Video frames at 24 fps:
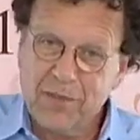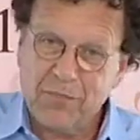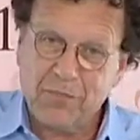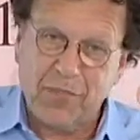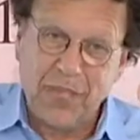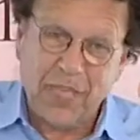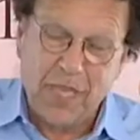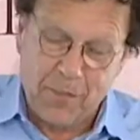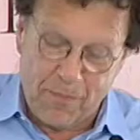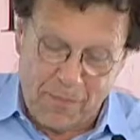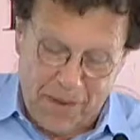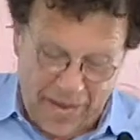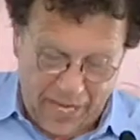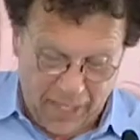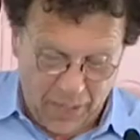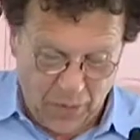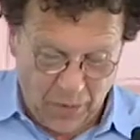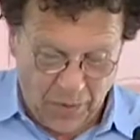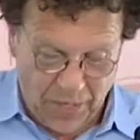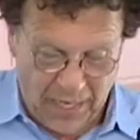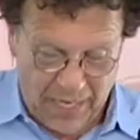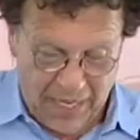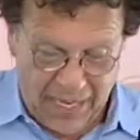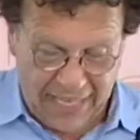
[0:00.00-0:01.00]
bring it back to
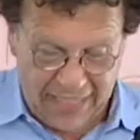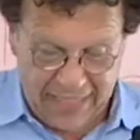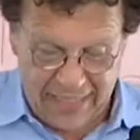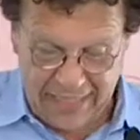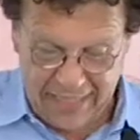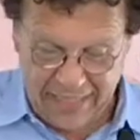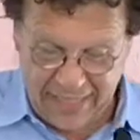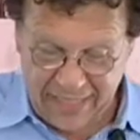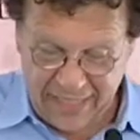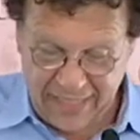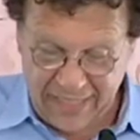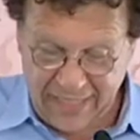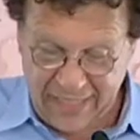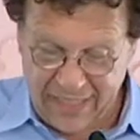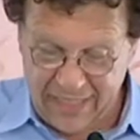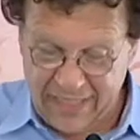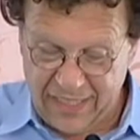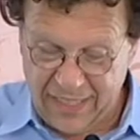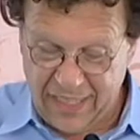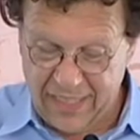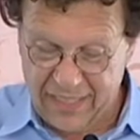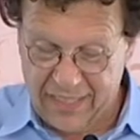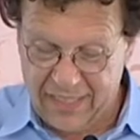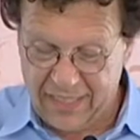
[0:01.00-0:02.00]
our nest and, and,
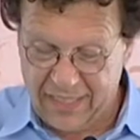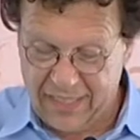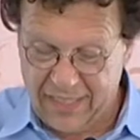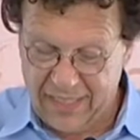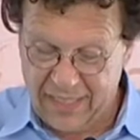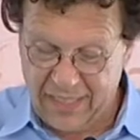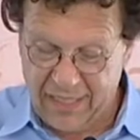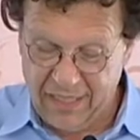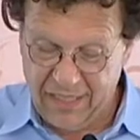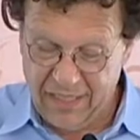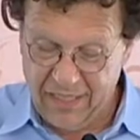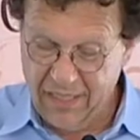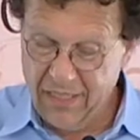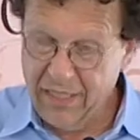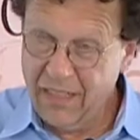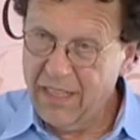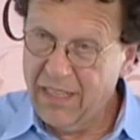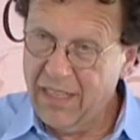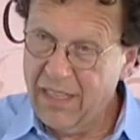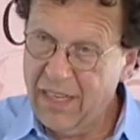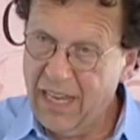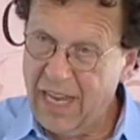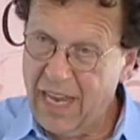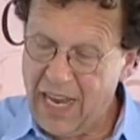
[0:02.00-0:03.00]
and see
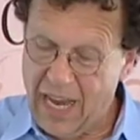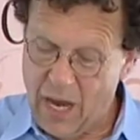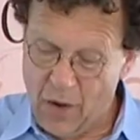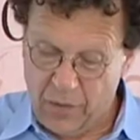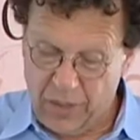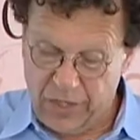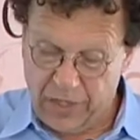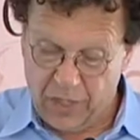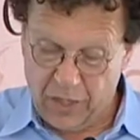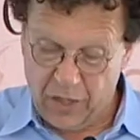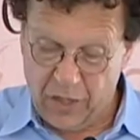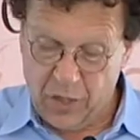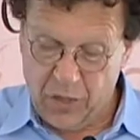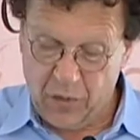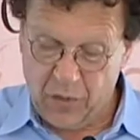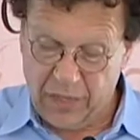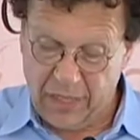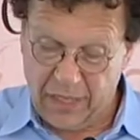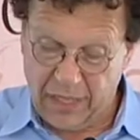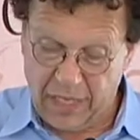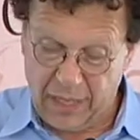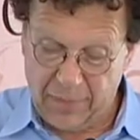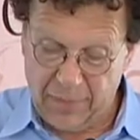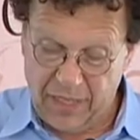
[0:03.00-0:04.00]
how we can use
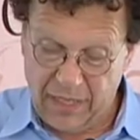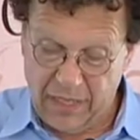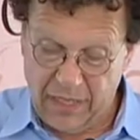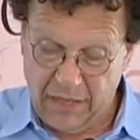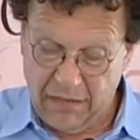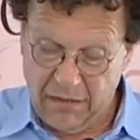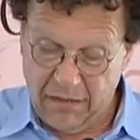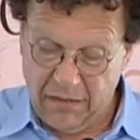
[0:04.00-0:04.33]
it. I mean,